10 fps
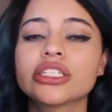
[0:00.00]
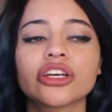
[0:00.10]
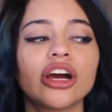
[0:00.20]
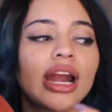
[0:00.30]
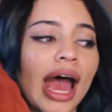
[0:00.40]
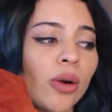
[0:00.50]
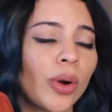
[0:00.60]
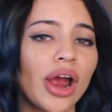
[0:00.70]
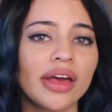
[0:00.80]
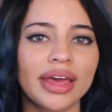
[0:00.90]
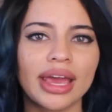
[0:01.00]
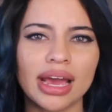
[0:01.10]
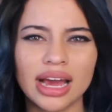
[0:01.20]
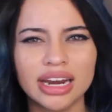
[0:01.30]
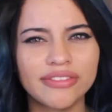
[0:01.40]
This skirt, I wear it
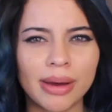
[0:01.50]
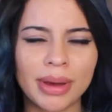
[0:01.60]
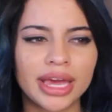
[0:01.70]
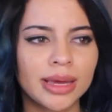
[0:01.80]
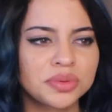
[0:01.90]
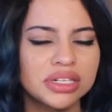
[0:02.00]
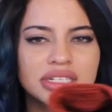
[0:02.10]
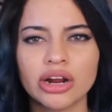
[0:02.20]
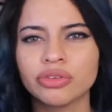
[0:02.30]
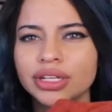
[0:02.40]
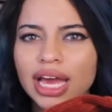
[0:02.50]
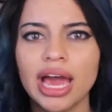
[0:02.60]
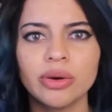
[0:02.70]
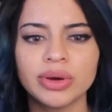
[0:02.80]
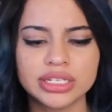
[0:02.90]
like kind of at my hips. It's not really
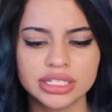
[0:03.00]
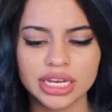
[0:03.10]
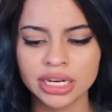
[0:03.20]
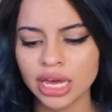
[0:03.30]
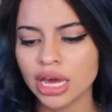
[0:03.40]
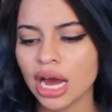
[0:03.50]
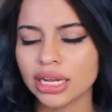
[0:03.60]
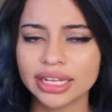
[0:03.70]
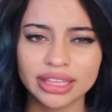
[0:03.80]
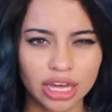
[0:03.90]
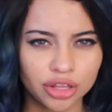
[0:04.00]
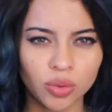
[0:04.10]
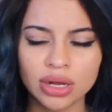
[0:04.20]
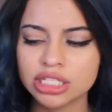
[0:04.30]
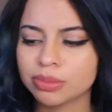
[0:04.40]
high-waisted like the
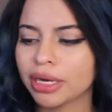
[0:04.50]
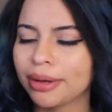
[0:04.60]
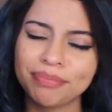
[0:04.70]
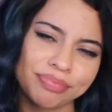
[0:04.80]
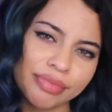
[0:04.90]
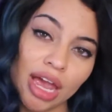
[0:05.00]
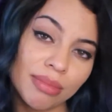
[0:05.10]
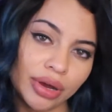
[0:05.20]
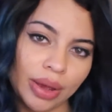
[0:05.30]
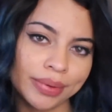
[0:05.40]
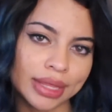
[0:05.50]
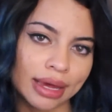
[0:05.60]
other ones, but I'm okay with